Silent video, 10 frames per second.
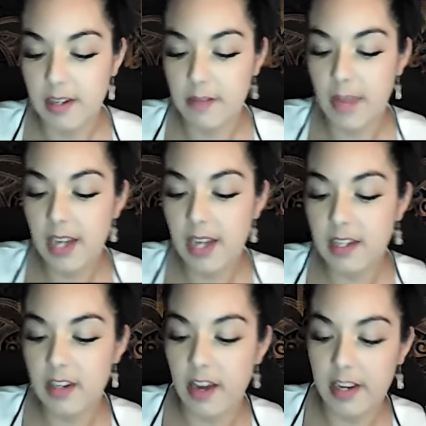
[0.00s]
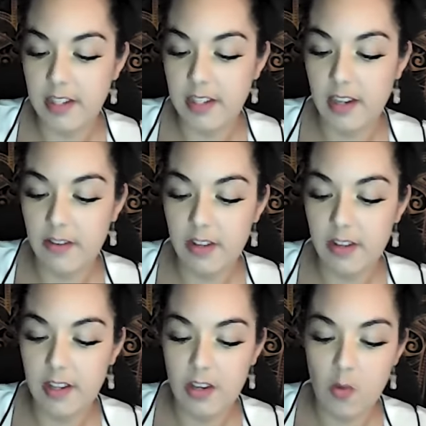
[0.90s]
magnetize
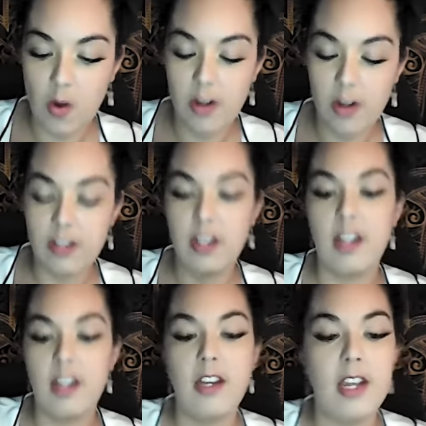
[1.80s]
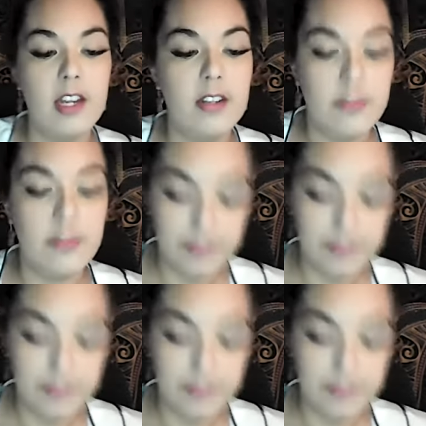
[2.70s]
everything you want and need